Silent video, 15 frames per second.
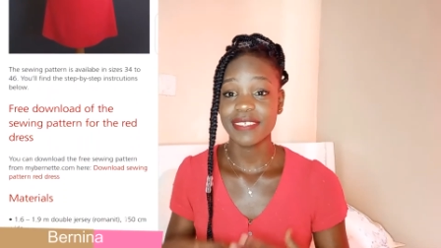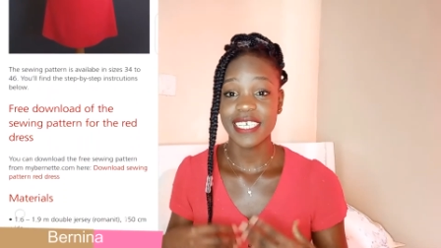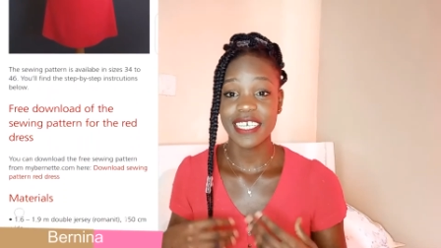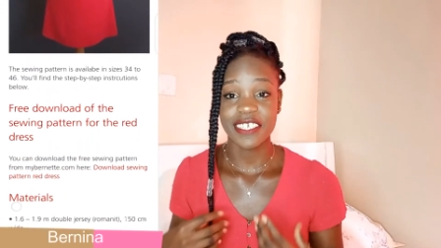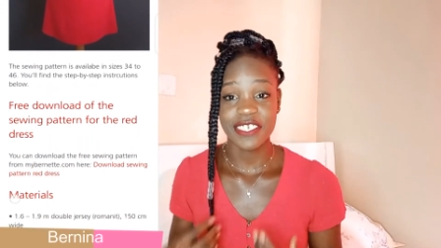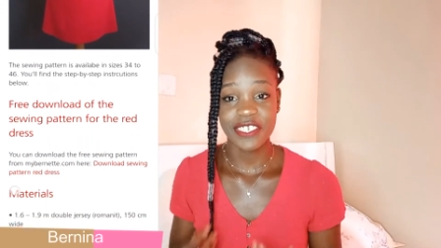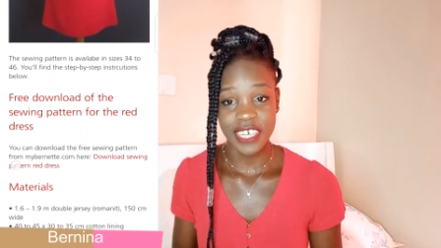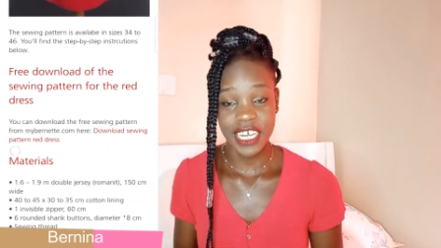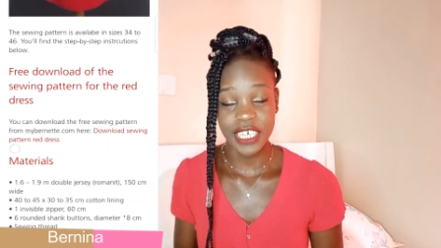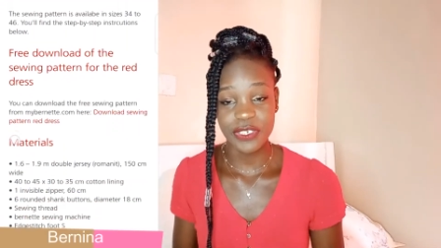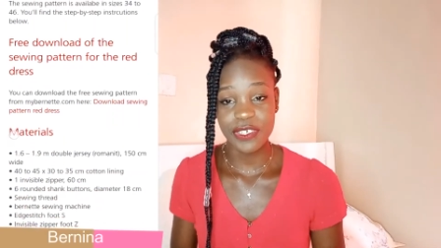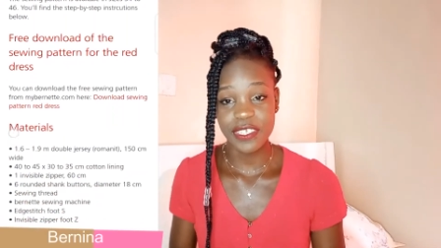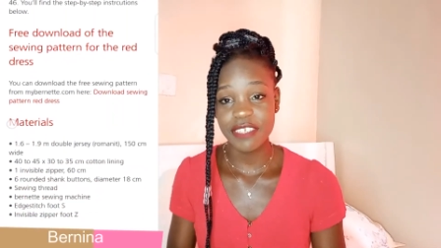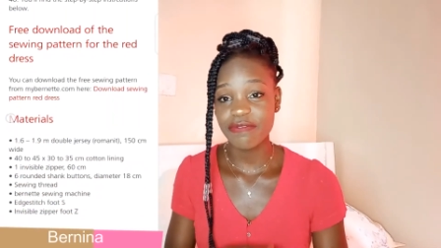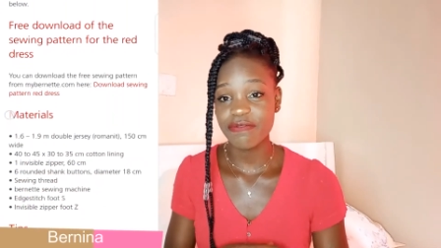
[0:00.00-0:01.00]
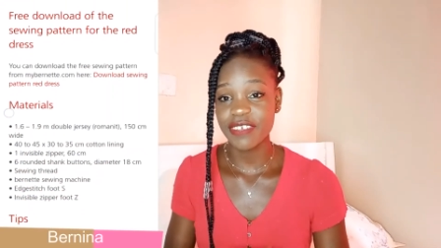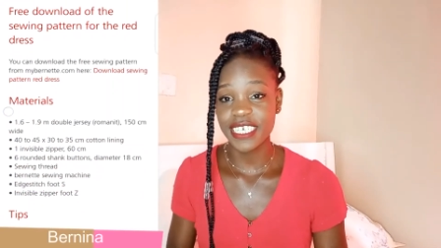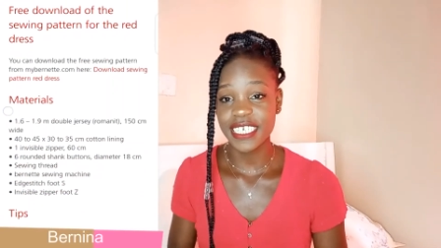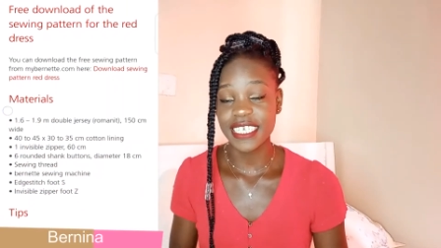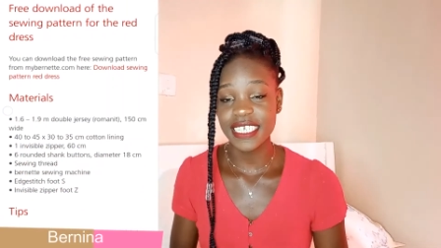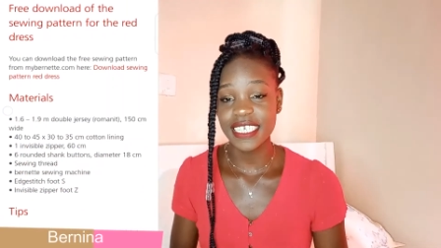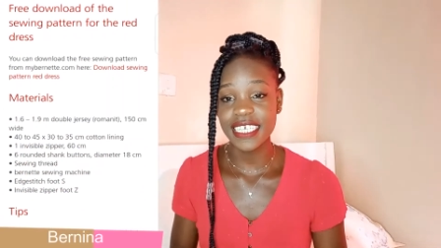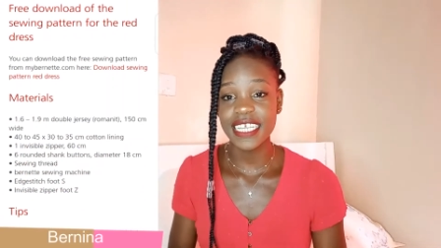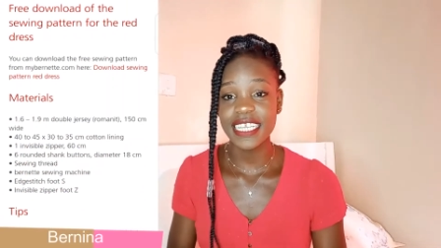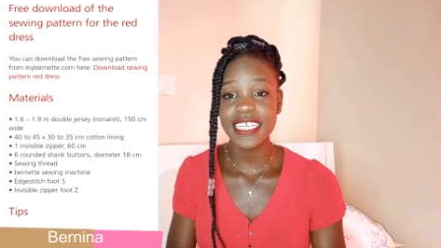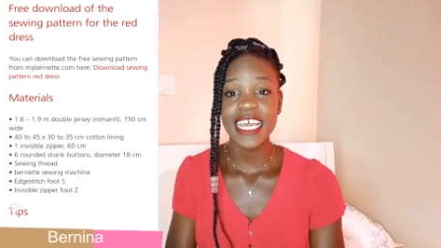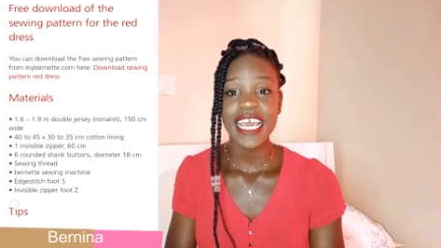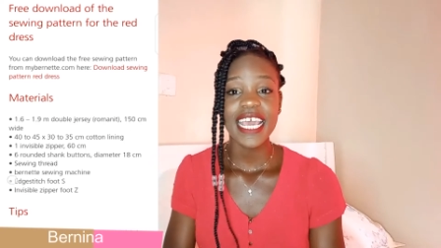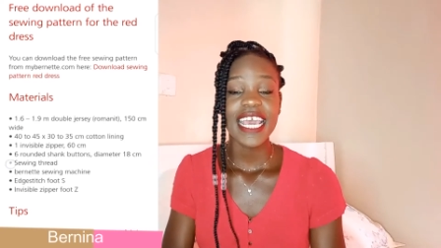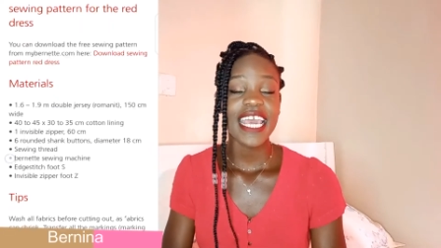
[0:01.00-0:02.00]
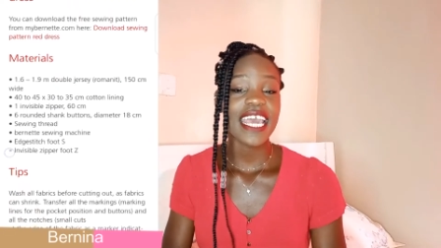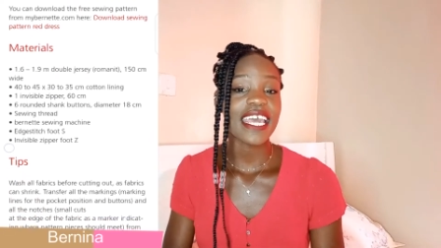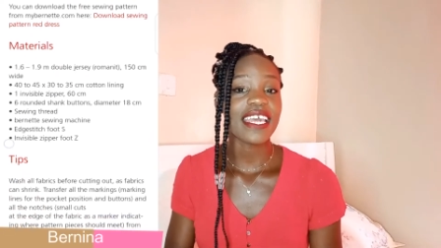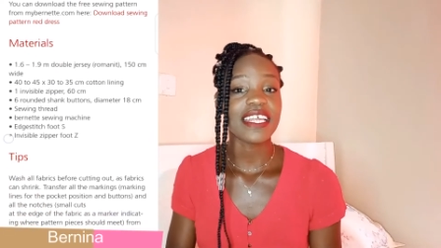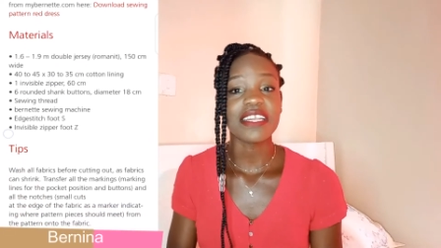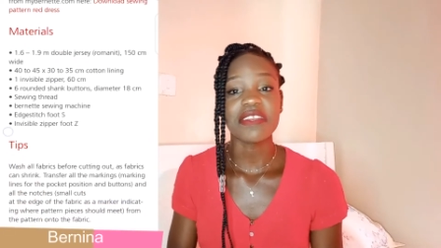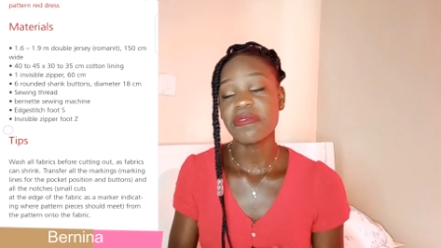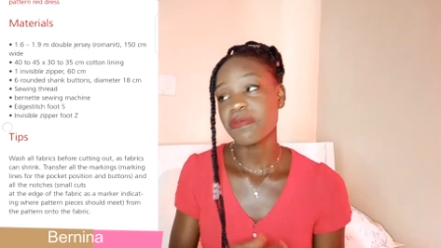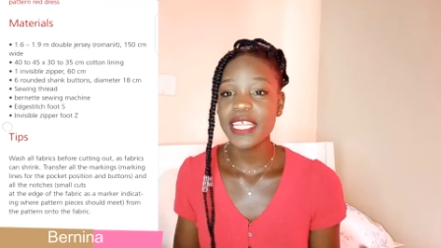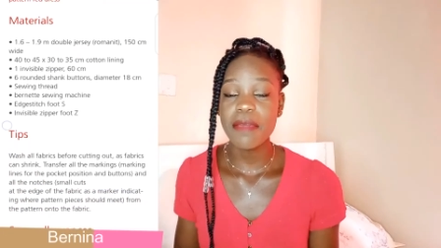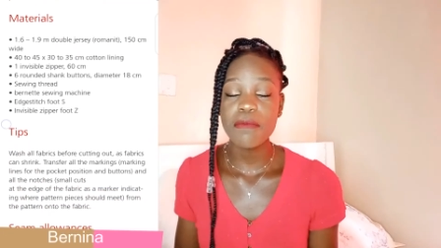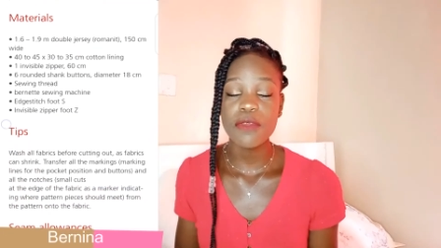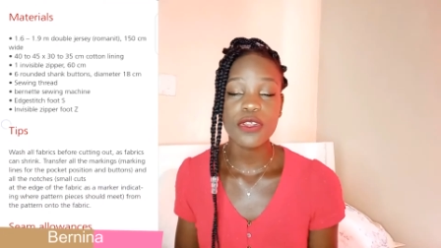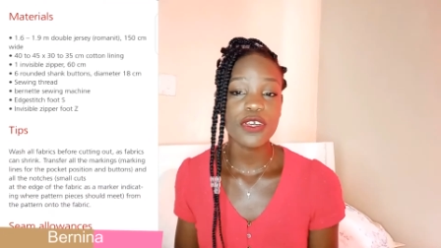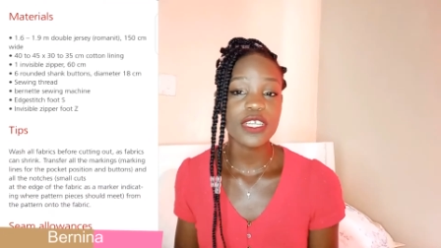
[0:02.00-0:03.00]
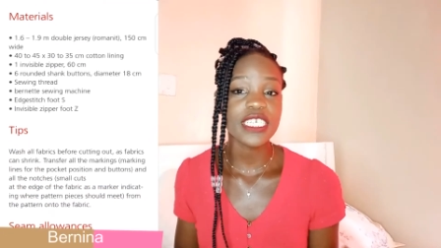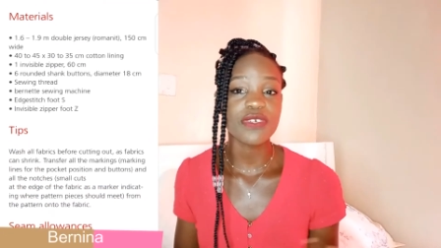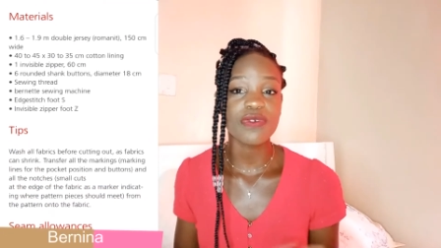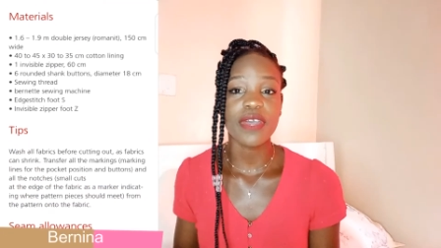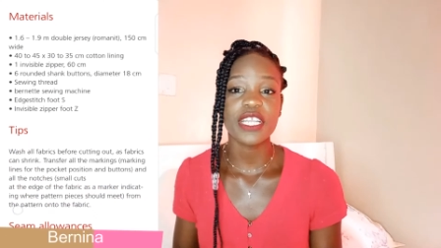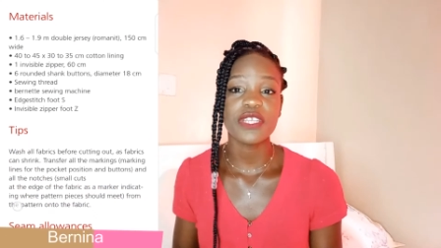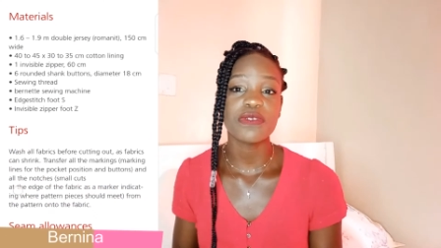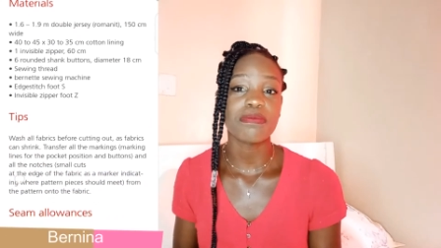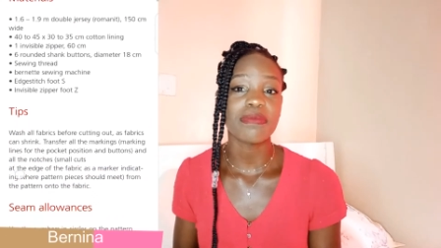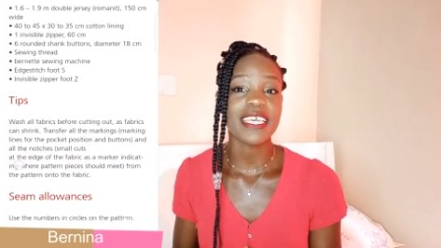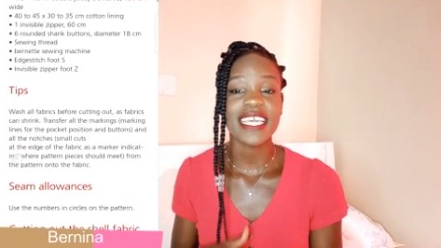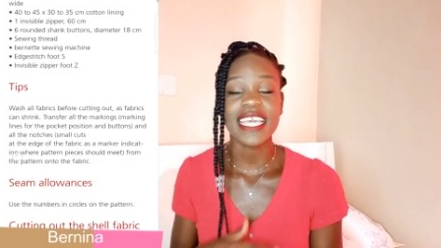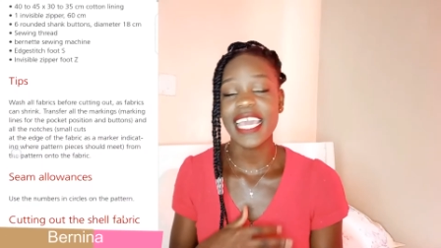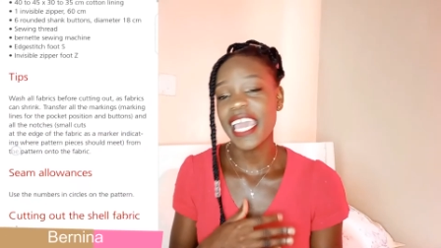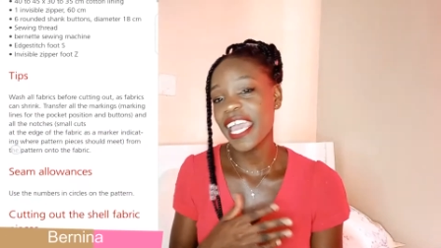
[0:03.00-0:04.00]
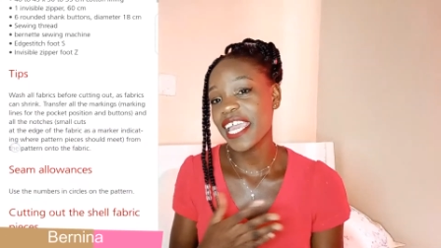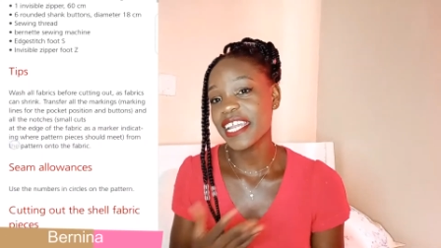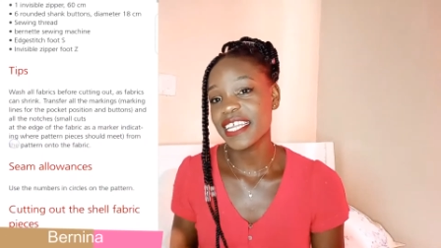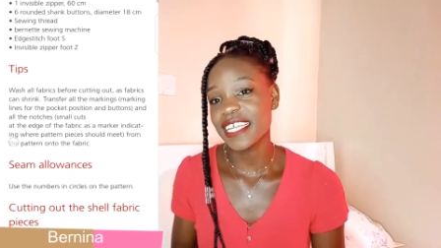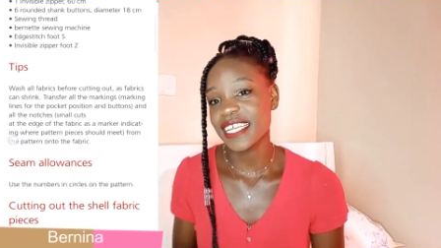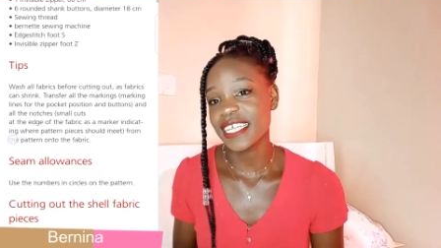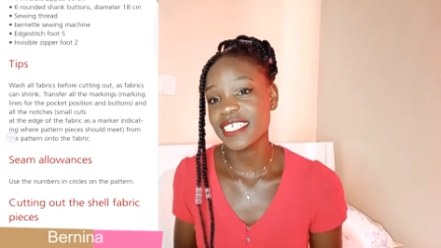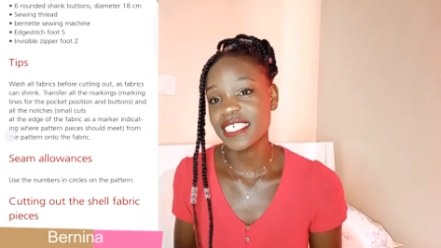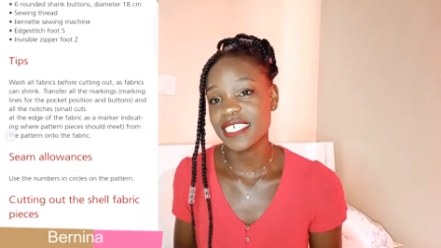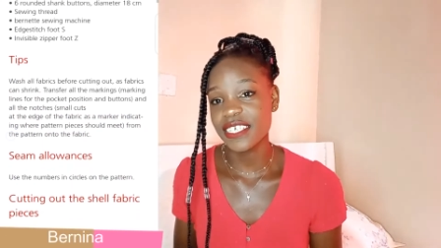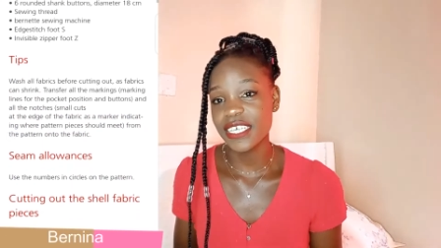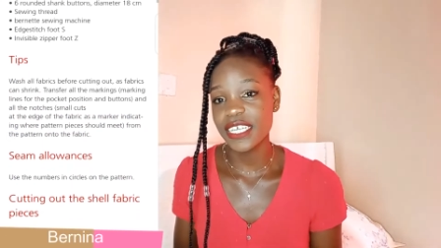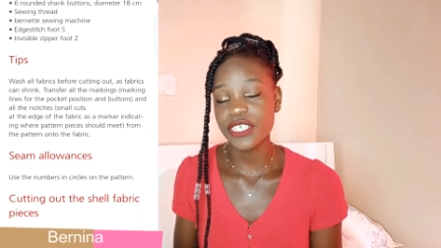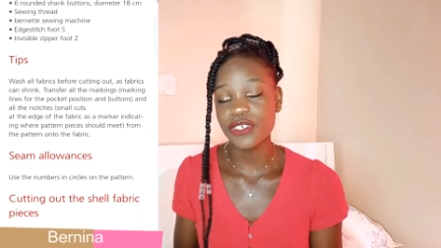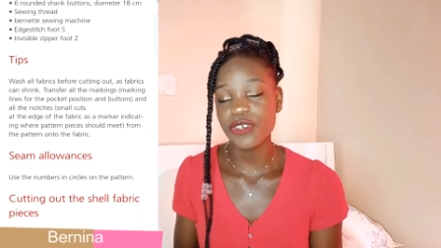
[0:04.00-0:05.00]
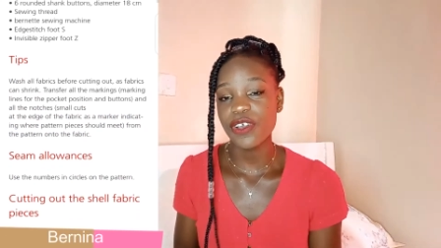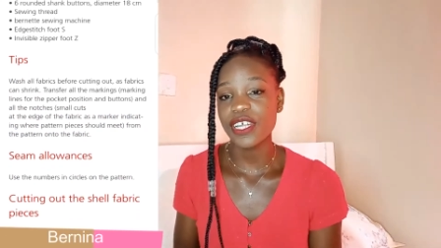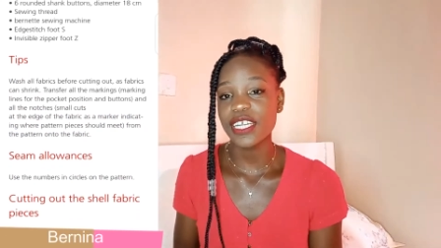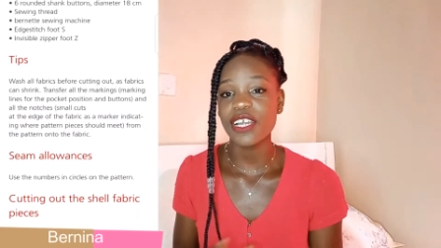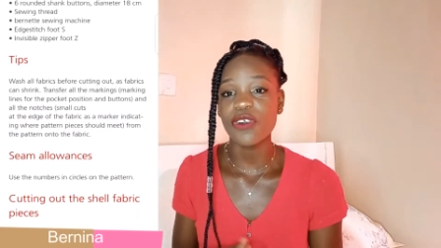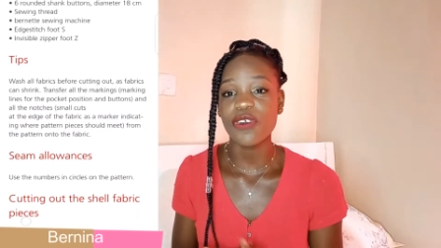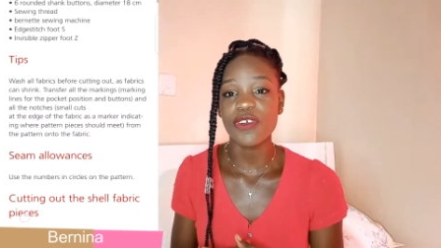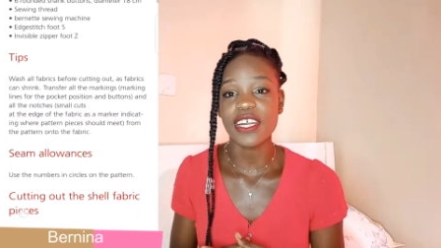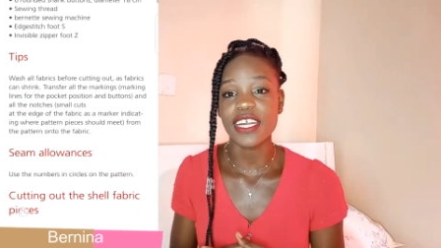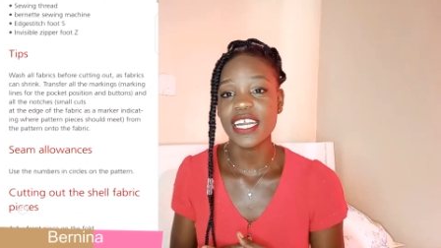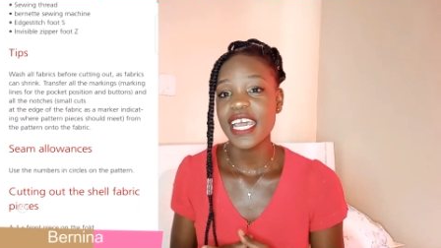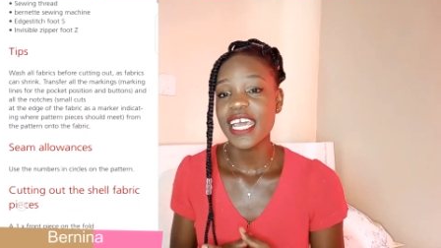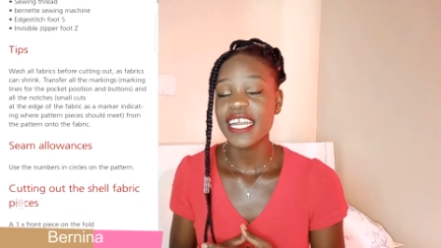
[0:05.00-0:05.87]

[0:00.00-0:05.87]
instructions, very detailed, and with them you're not required to make any registration or